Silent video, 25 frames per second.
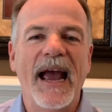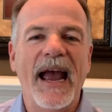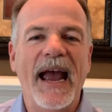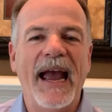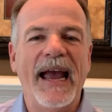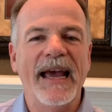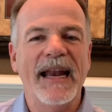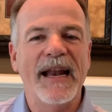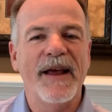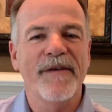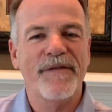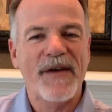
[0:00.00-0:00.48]

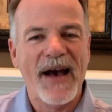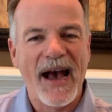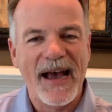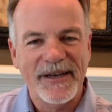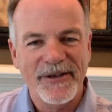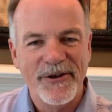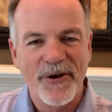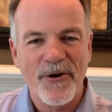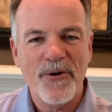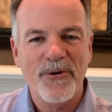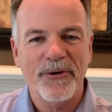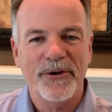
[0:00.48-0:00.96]
And if I
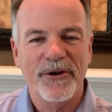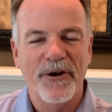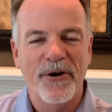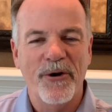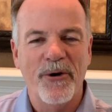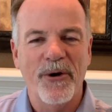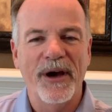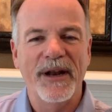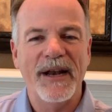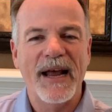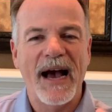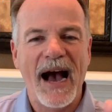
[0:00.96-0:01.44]
don't
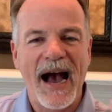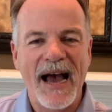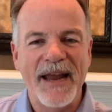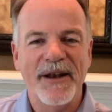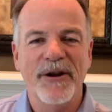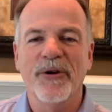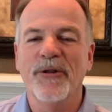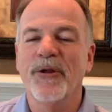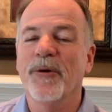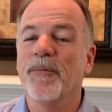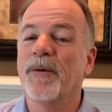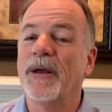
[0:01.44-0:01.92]
know it, I
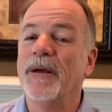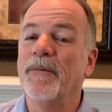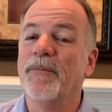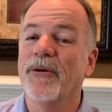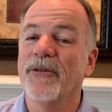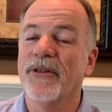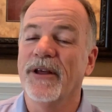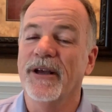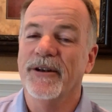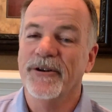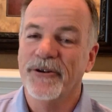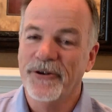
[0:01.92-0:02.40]
know the
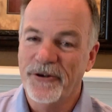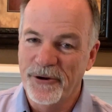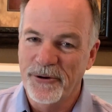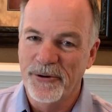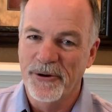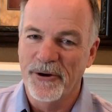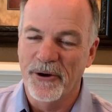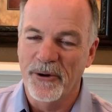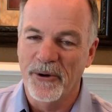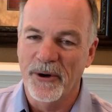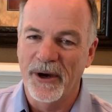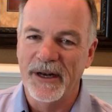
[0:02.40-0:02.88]
people that do
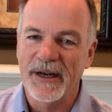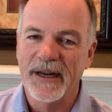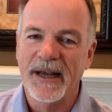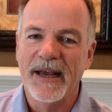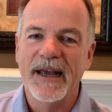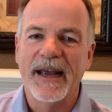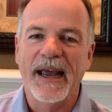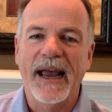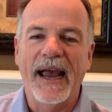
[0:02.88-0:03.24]
know it.